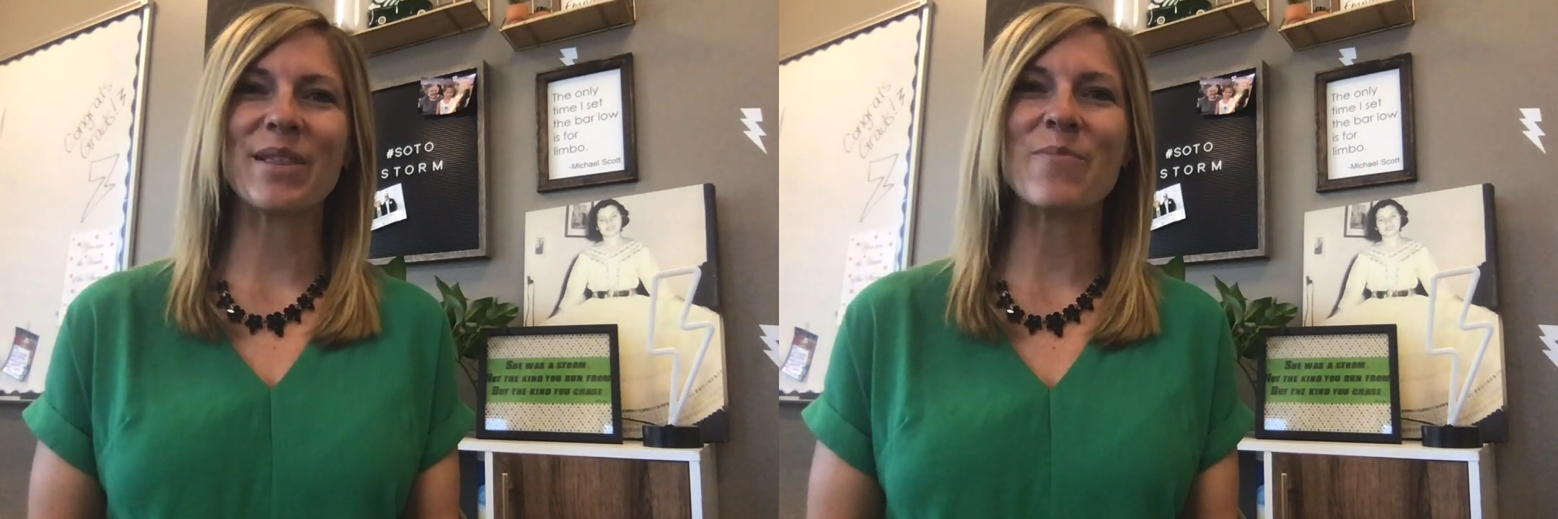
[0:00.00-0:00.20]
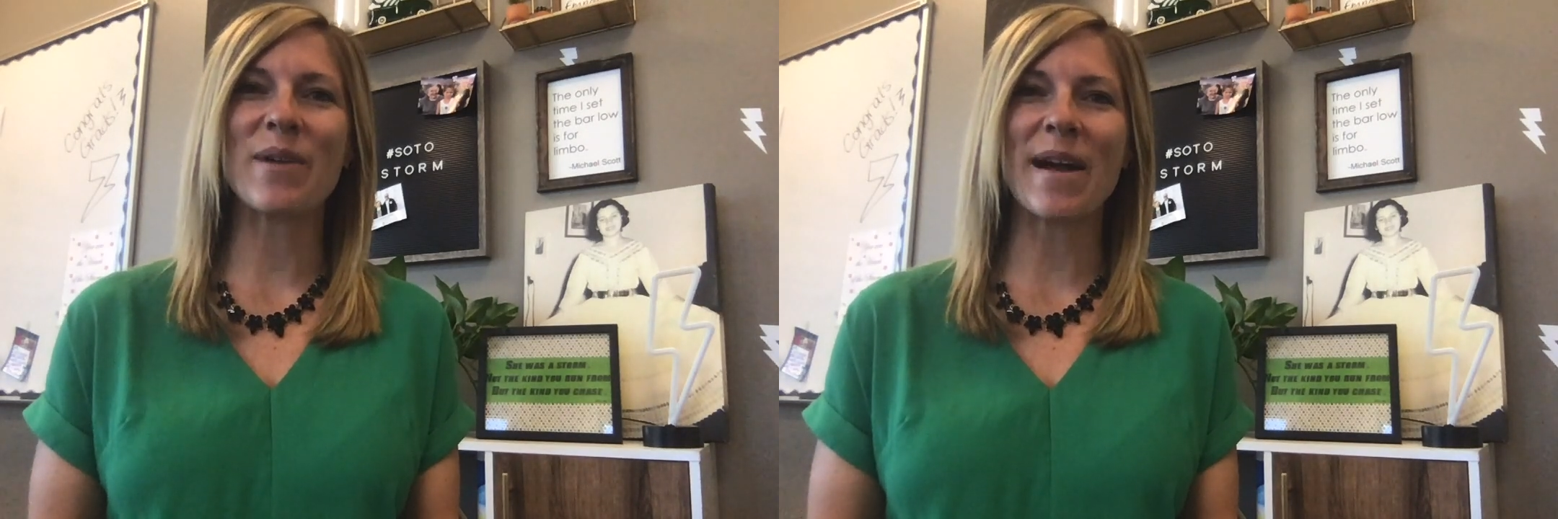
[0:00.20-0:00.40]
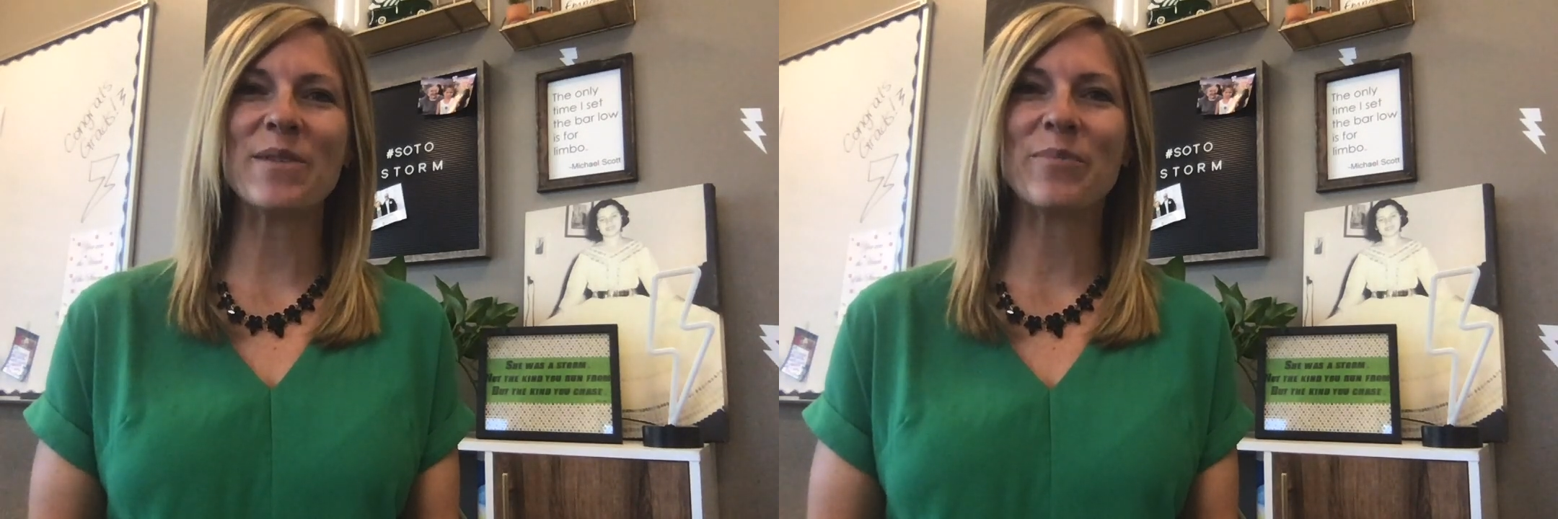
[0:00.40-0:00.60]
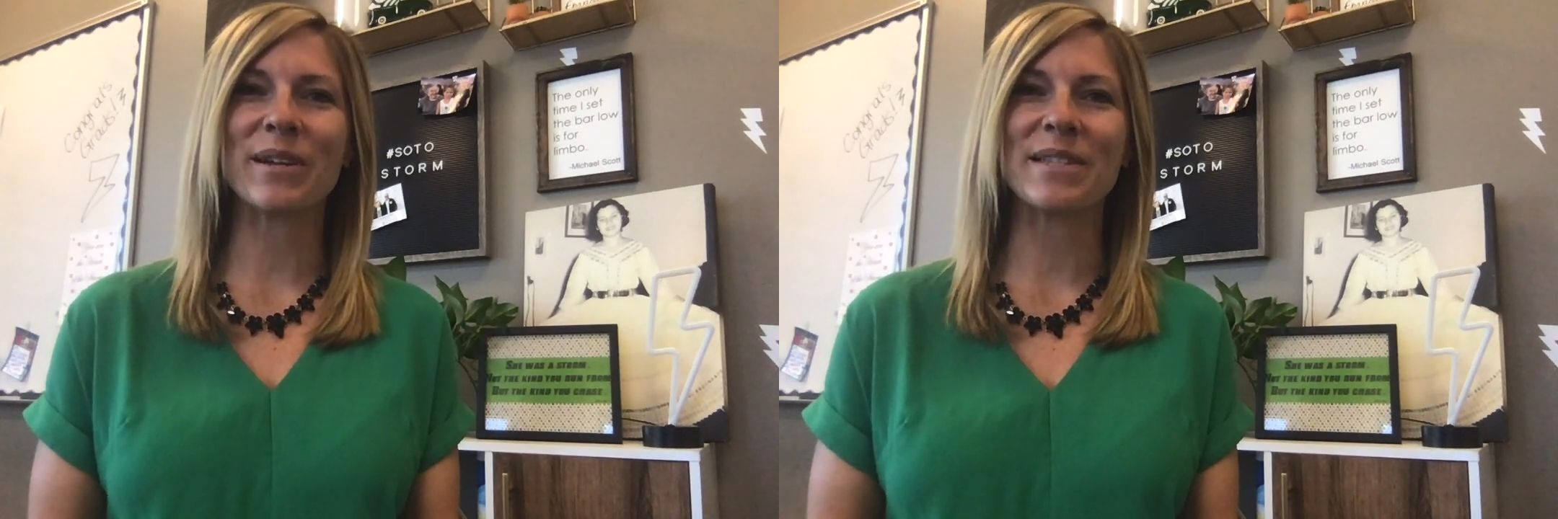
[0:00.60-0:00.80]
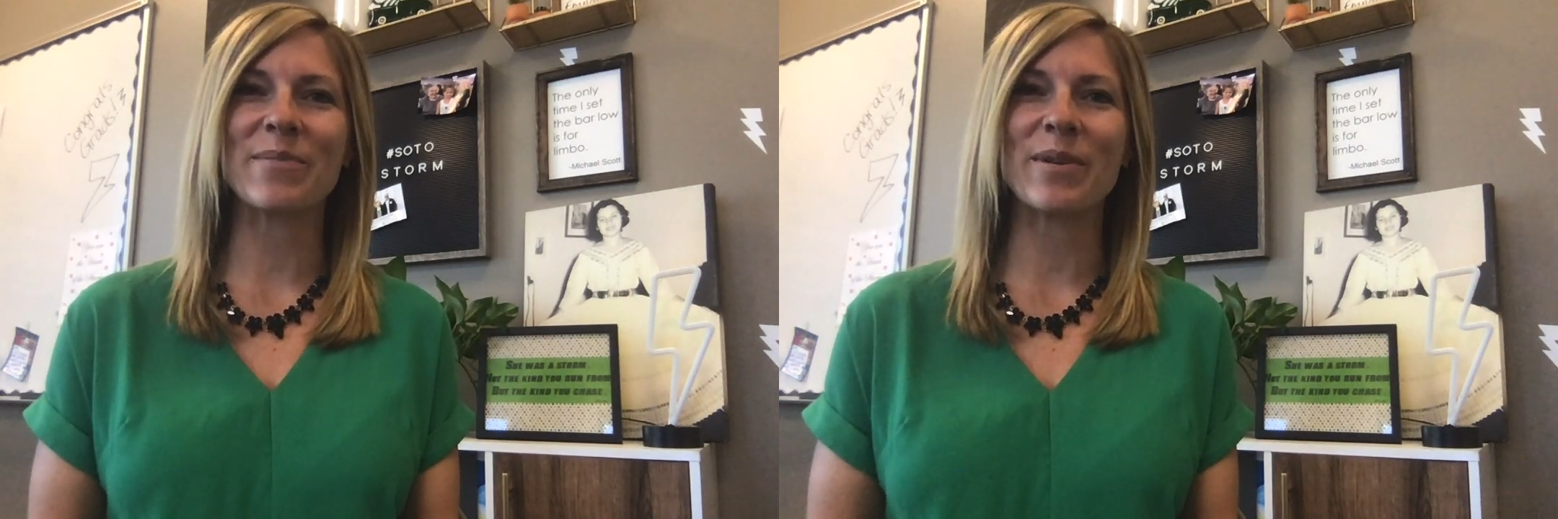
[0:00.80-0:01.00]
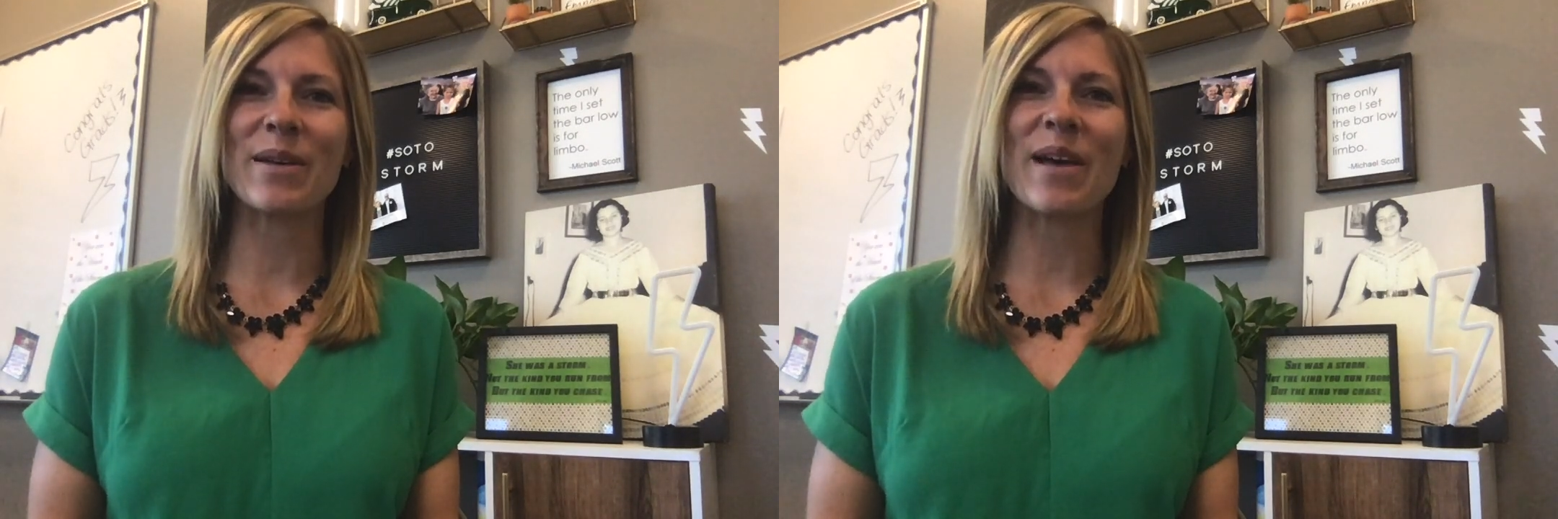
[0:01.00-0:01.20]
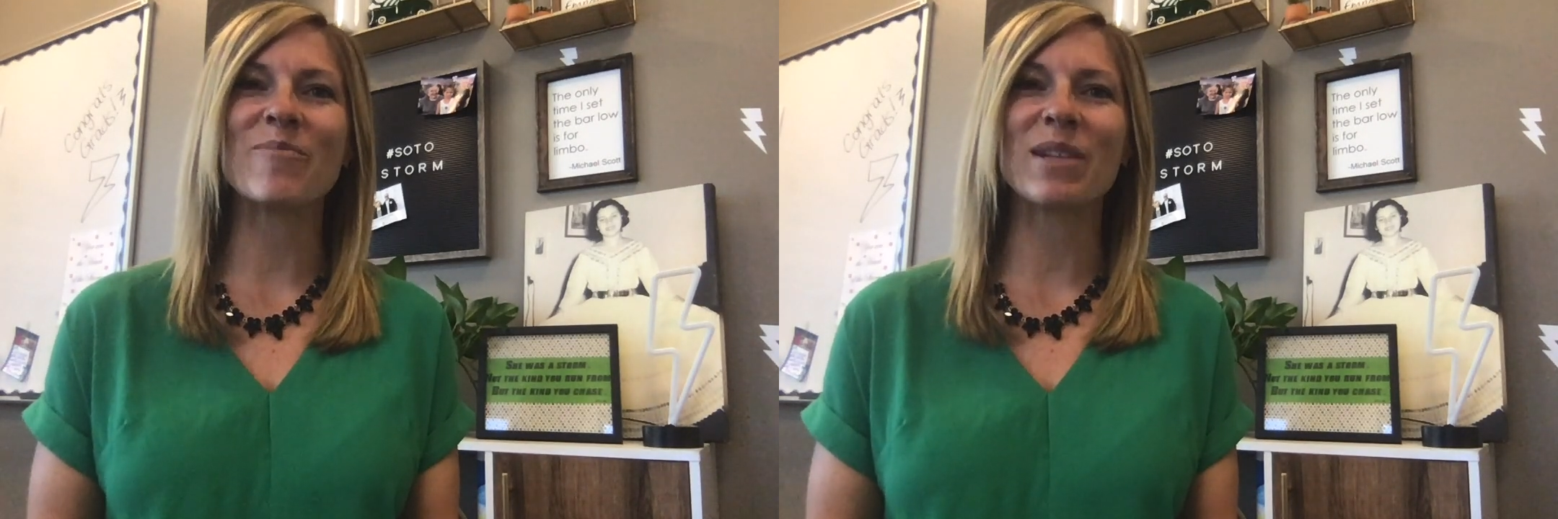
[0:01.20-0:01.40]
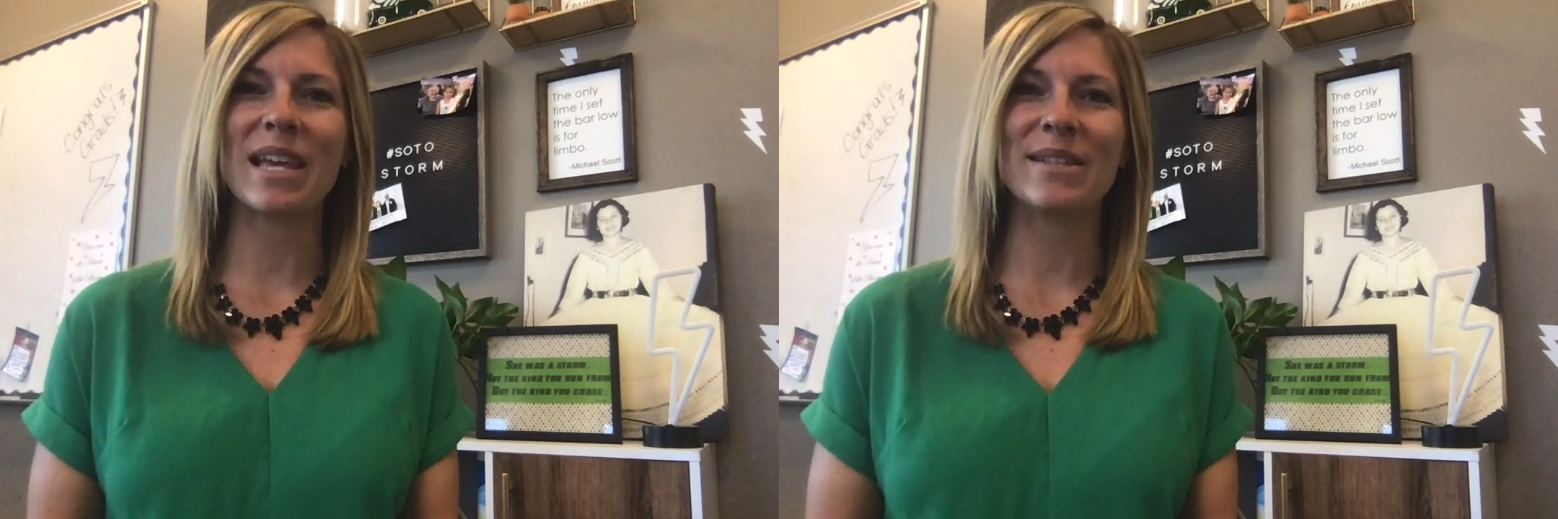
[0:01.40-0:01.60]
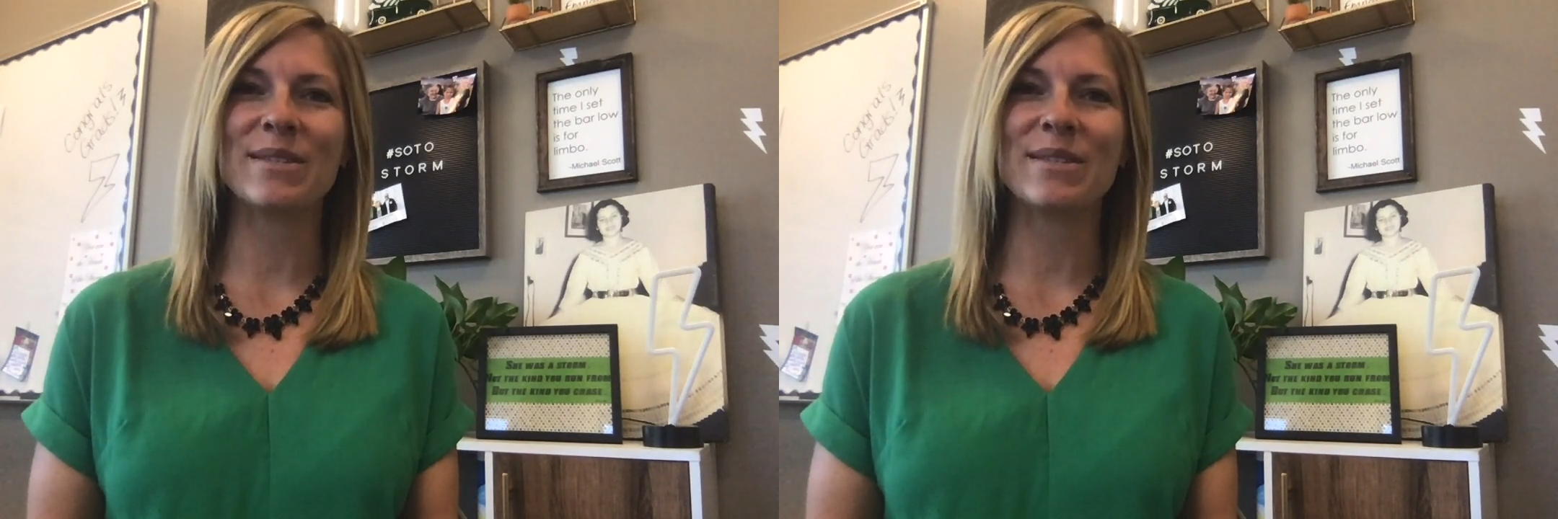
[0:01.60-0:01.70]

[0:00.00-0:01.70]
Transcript: the proud principal of Belen